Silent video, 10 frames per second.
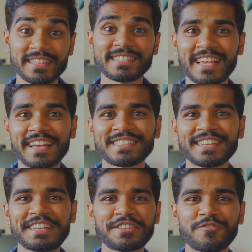this case,
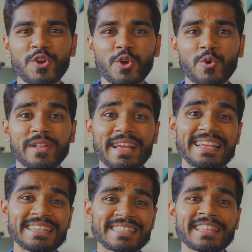the interviewer could
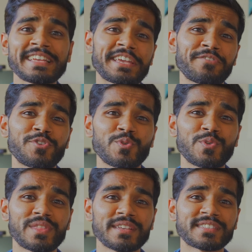easily give
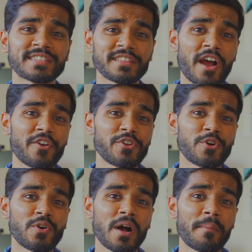you this
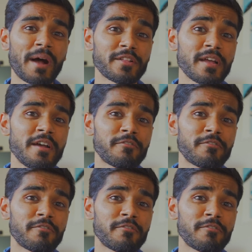scenario about